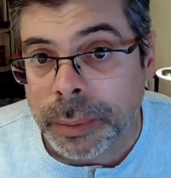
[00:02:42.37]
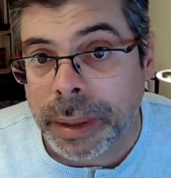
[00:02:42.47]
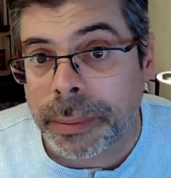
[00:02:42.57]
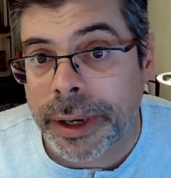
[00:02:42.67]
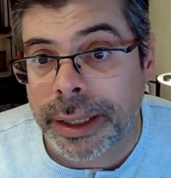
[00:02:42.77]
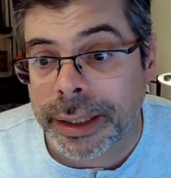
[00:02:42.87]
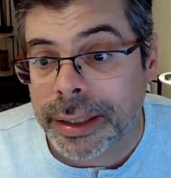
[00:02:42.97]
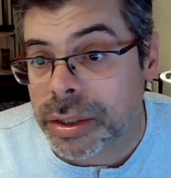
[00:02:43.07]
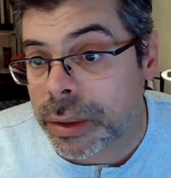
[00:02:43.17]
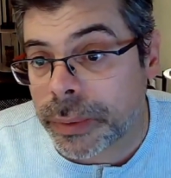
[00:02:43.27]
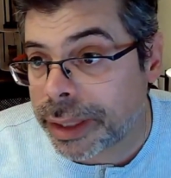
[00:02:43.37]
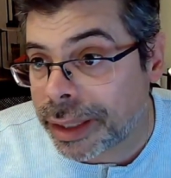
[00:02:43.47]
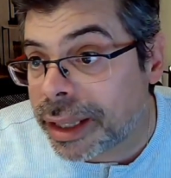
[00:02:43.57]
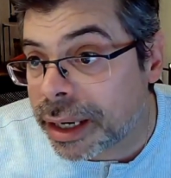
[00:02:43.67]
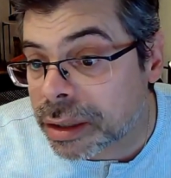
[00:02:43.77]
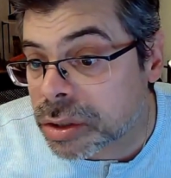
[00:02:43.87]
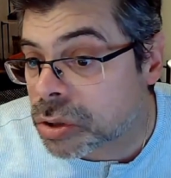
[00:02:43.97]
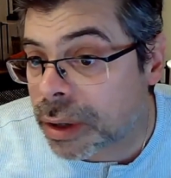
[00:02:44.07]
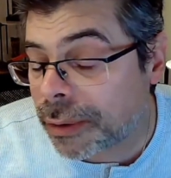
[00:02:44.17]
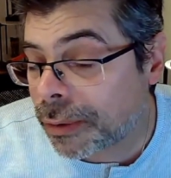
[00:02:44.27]
My branding is already there,
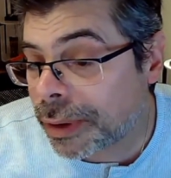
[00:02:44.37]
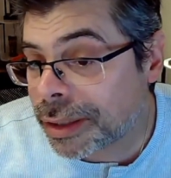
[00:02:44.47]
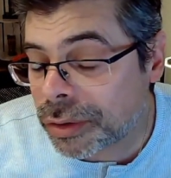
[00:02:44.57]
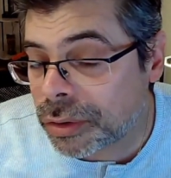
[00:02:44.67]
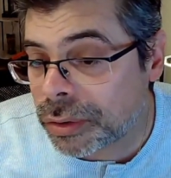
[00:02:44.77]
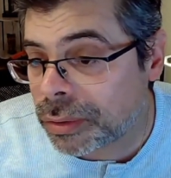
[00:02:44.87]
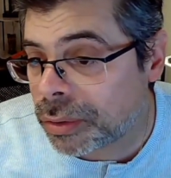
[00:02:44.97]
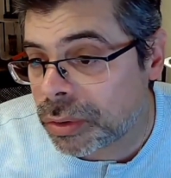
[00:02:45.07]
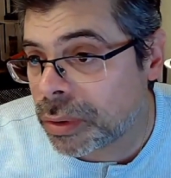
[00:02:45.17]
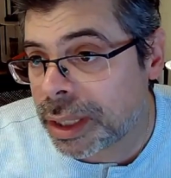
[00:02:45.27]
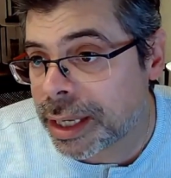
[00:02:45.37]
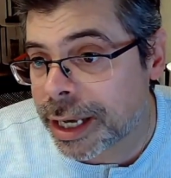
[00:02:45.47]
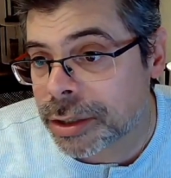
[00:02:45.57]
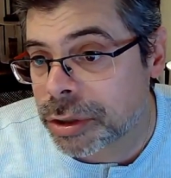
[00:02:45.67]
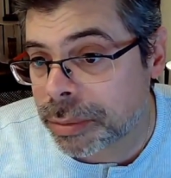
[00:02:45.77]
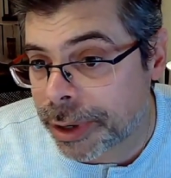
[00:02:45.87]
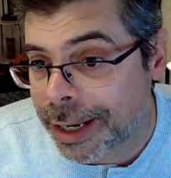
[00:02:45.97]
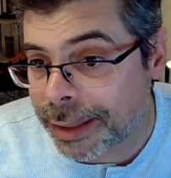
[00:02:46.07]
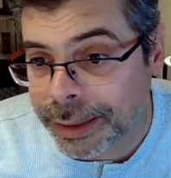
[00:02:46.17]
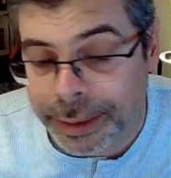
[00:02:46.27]
so I don't need to do any extra
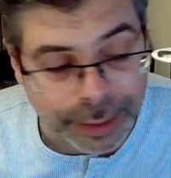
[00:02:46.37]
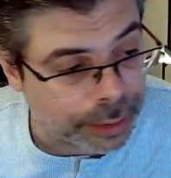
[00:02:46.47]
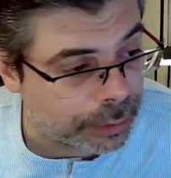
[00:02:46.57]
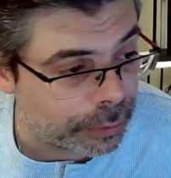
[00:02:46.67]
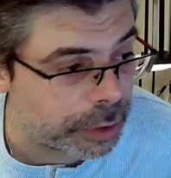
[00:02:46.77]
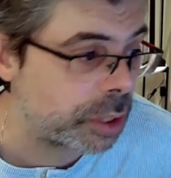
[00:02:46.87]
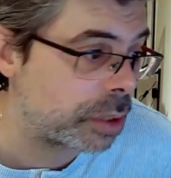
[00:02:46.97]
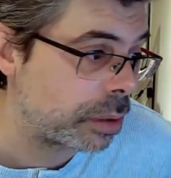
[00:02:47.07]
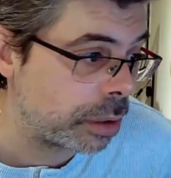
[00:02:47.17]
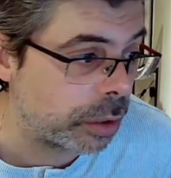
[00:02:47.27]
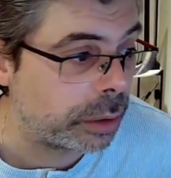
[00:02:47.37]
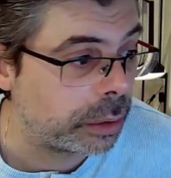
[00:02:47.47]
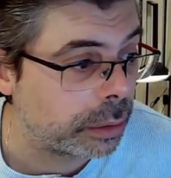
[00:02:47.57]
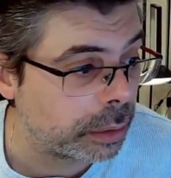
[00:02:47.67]
branding, which is good.